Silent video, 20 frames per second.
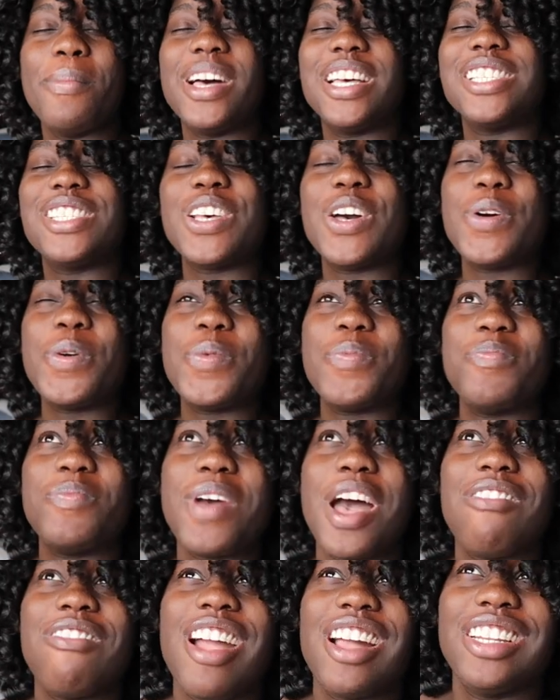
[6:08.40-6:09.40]
but so
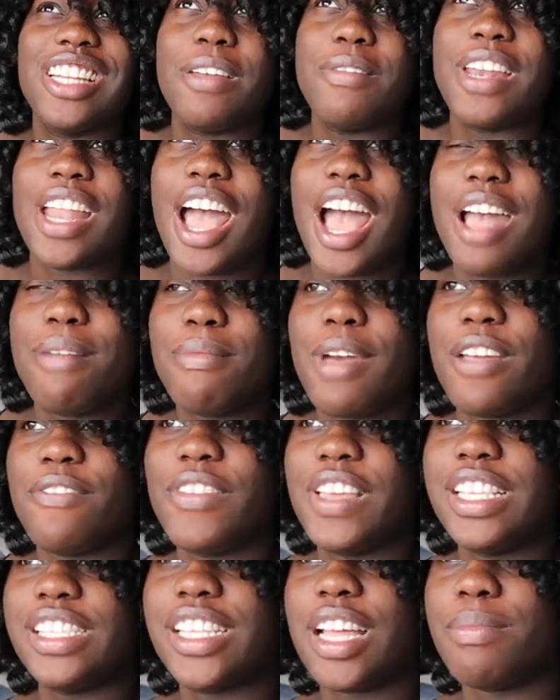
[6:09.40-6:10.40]
around day nine, my
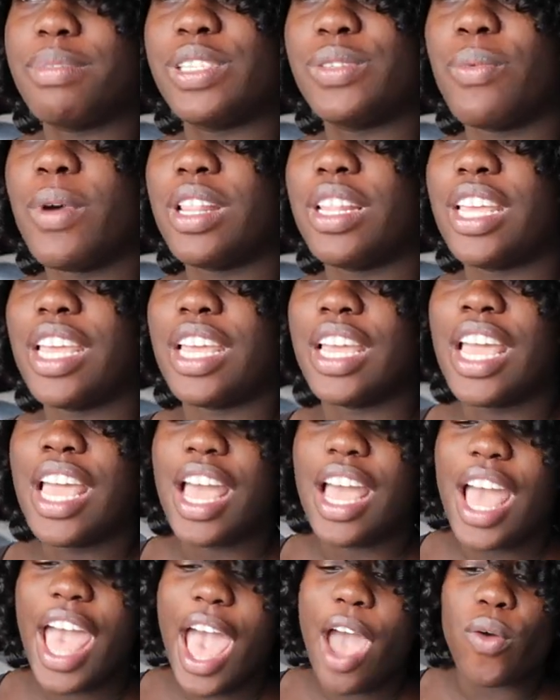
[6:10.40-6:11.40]
feet stopped swelling.
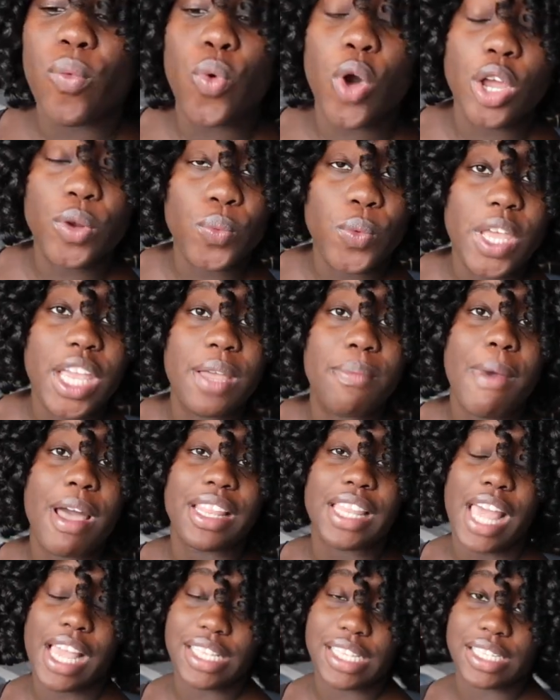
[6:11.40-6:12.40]
At one week, my
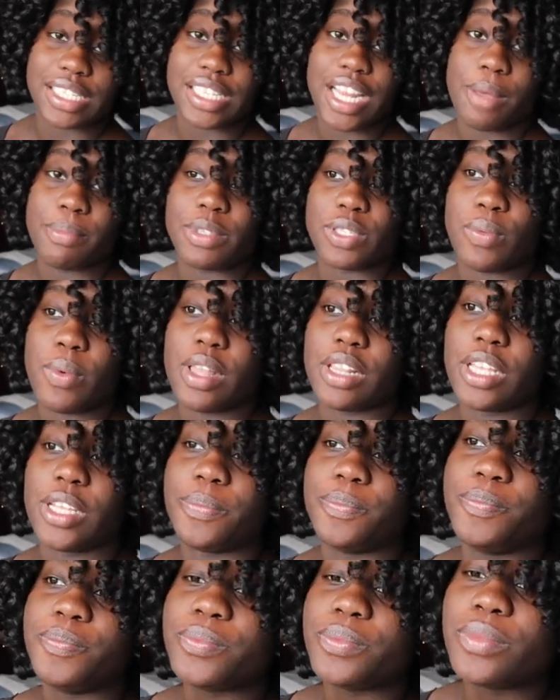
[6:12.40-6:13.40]
legs had stopped
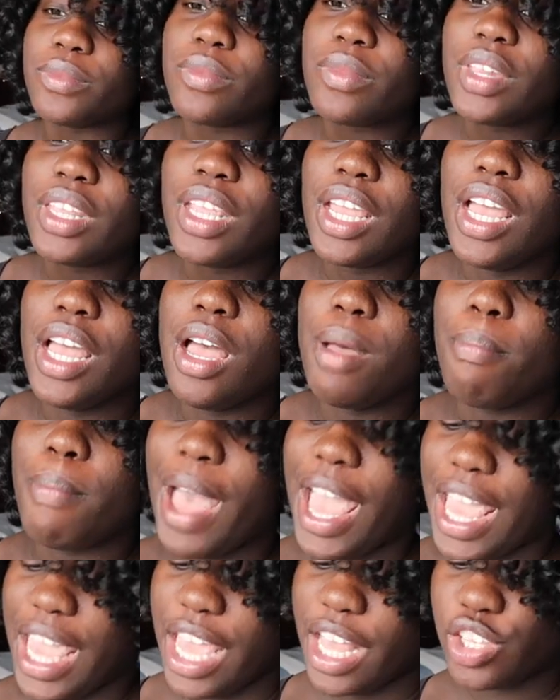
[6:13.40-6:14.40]
swelling um,
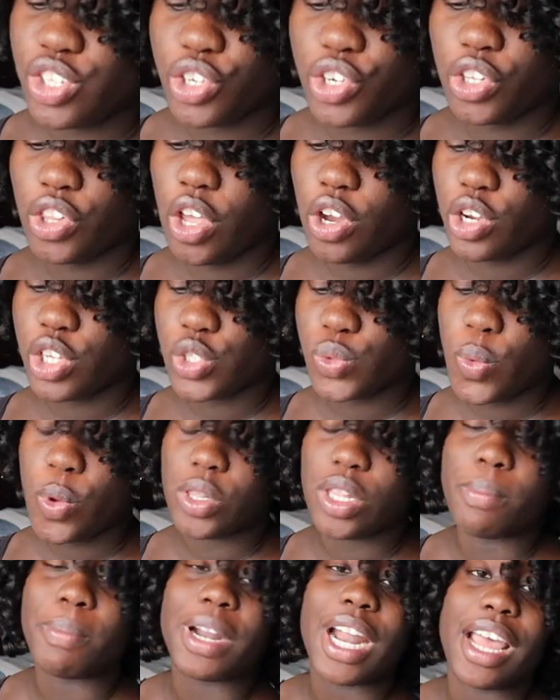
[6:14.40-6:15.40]
my hands are no longer
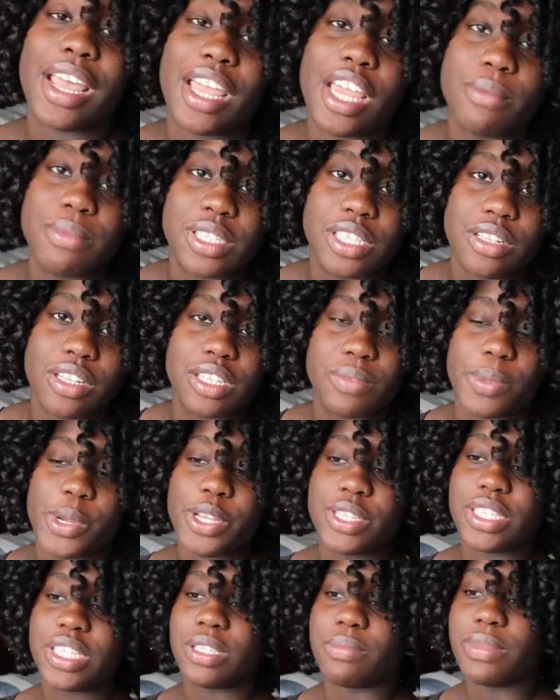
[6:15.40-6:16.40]
swollen, but I am still
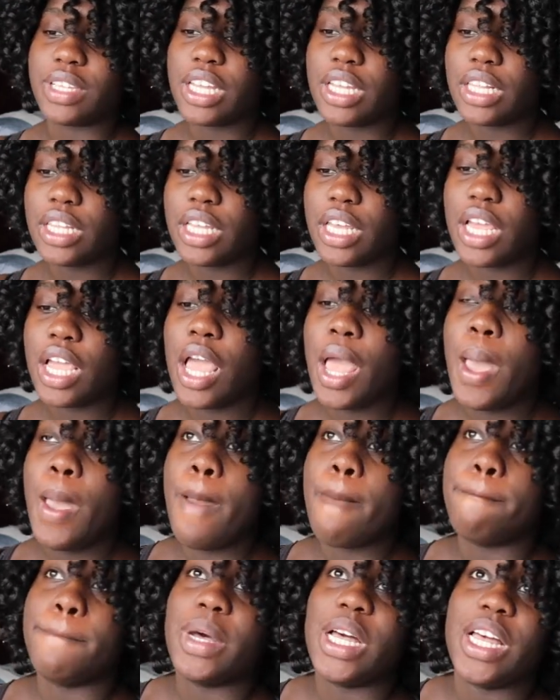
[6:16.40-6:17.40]
experiencing some tingling.
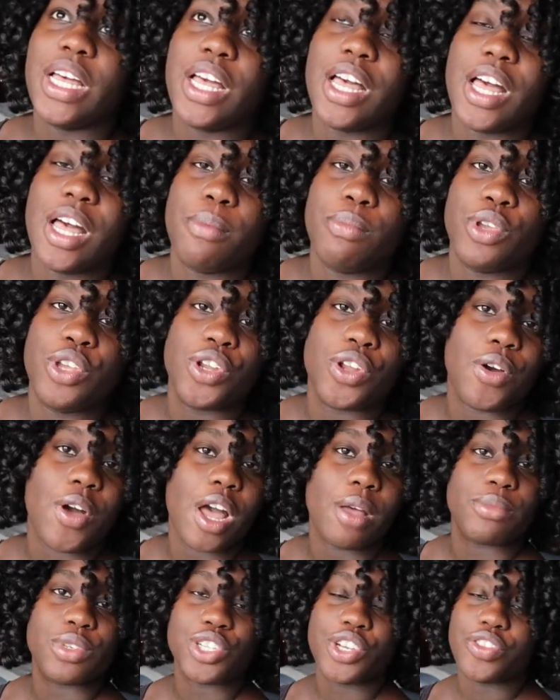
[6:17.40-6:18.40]
But, um, you know,
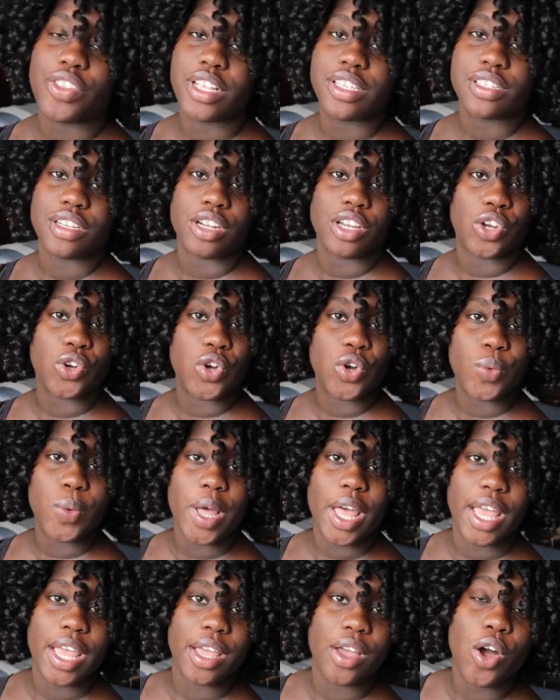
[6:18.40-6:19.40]
I'm sure that's going to go
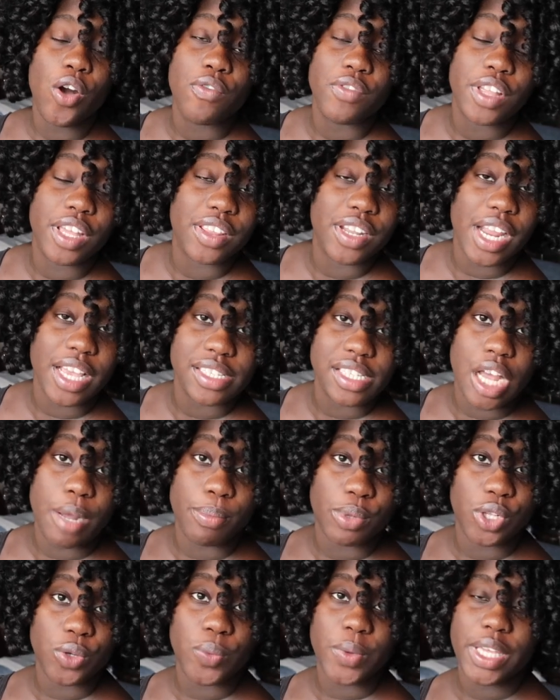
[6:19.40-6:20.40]
away hopefully in the next
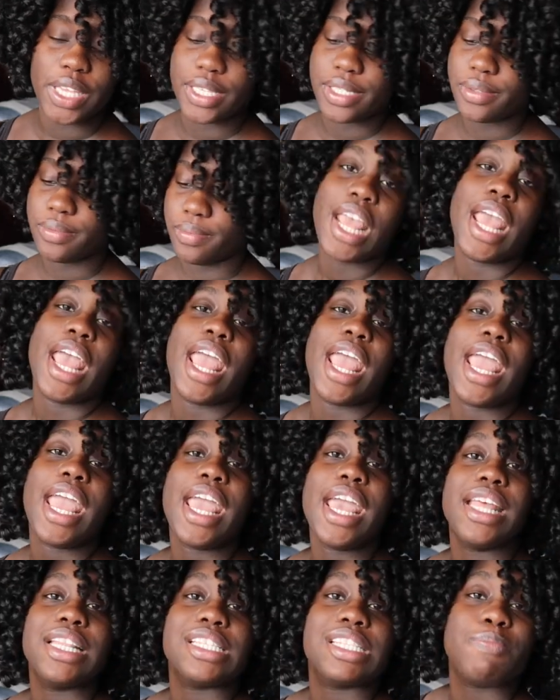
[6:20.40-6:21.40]
couple of weeks.
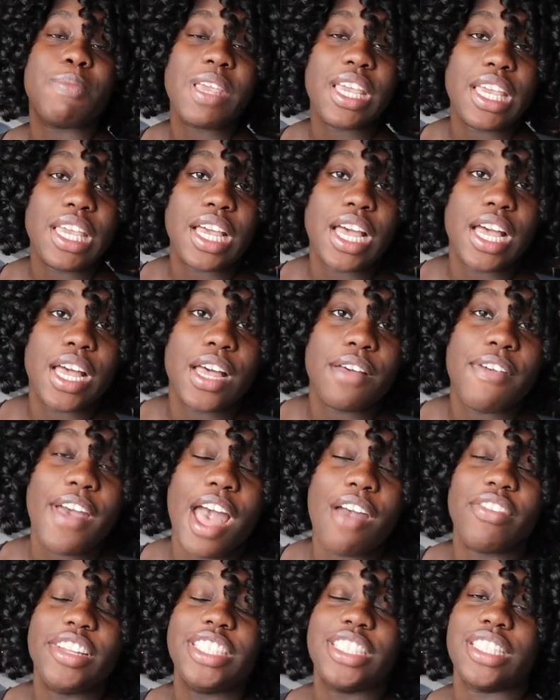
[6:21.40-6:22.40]
And speaking of
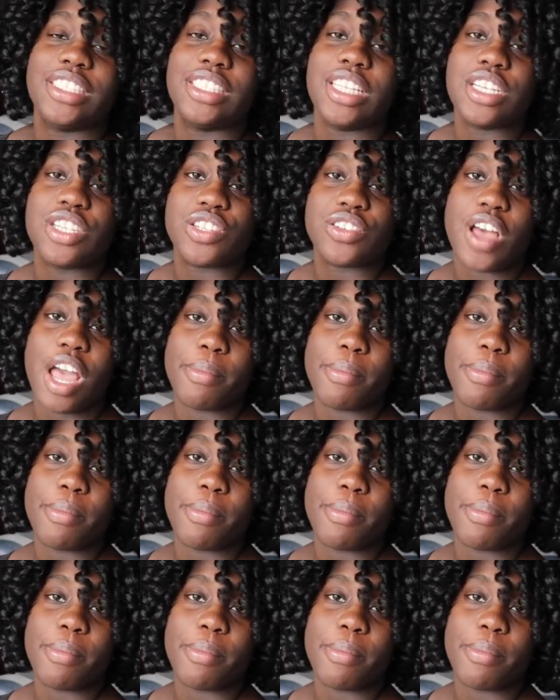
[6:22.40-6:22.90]
having gestational